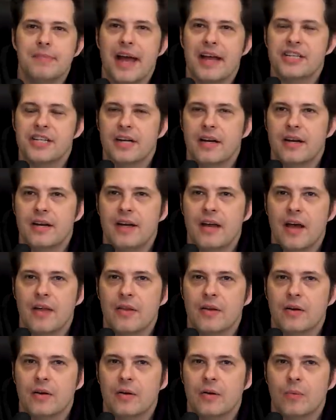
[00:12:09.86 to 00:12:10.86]
imagine
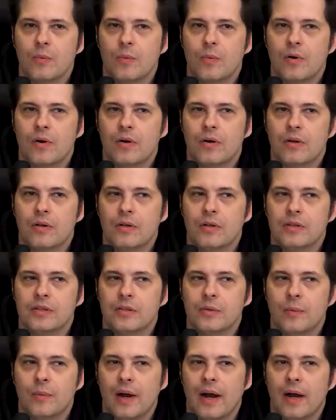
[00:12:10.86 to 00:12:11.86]
another
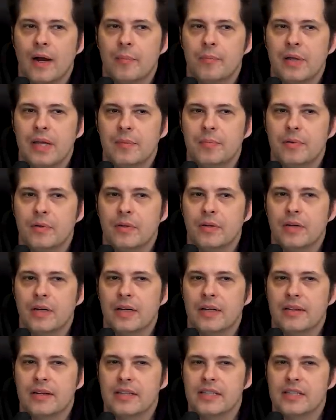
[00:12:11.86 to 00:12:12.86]
world where people
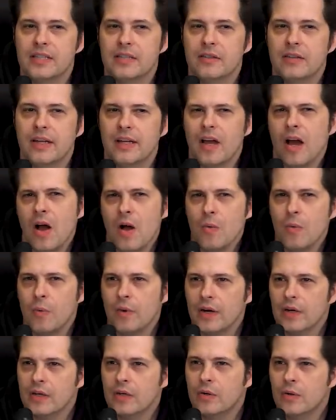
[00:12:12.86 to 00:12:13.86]
look at this and they're like, "Oh,
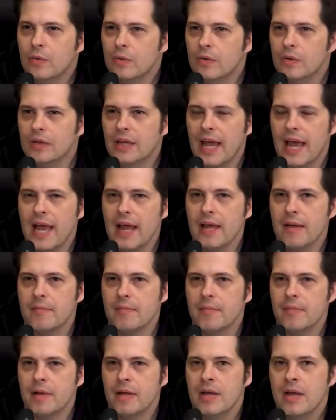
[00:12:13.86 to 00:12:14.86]
what a cool
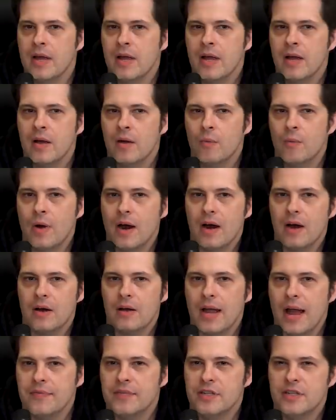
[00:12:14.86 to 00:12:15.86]
game." where
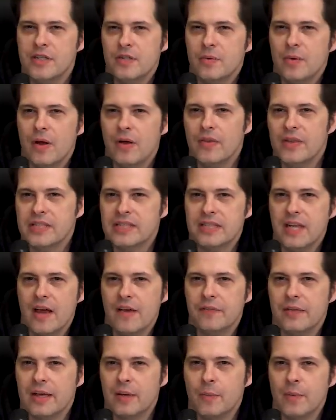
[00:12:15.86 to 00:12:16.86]
you have to do all this
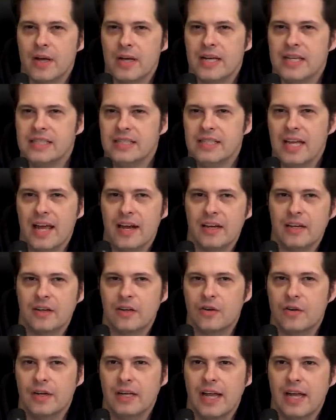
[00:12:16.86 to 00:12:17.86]
stuff like what isn't that a
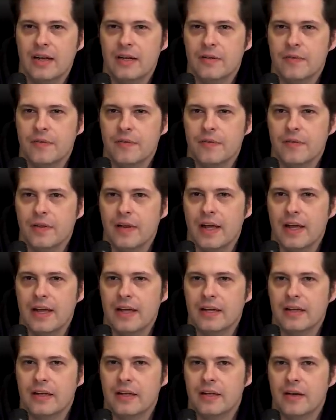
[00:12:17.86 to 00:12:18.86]
creative
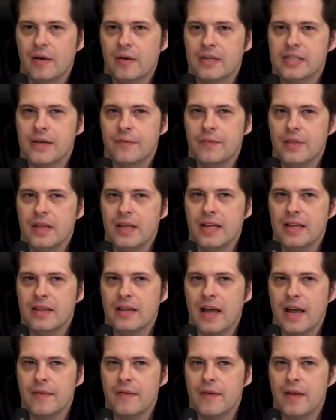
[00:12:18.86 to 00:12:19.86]
like you know because i feel like
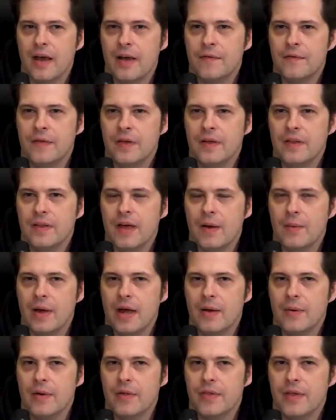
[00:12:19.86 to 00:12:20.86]
I, I feel that
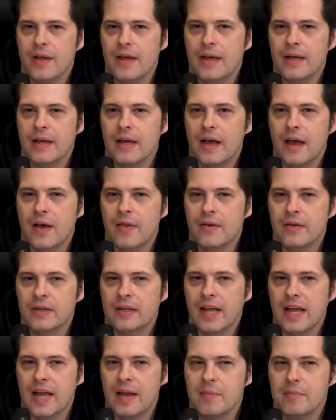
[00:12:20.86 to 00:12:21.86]
way with like other
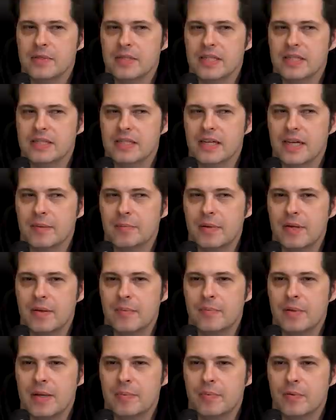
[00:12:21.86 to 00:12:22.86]
games it's like
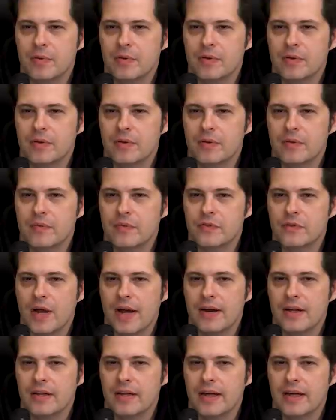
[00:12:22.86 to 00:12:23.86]
people
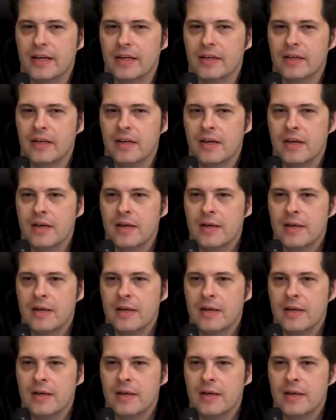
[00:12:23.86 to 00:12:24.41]
try to like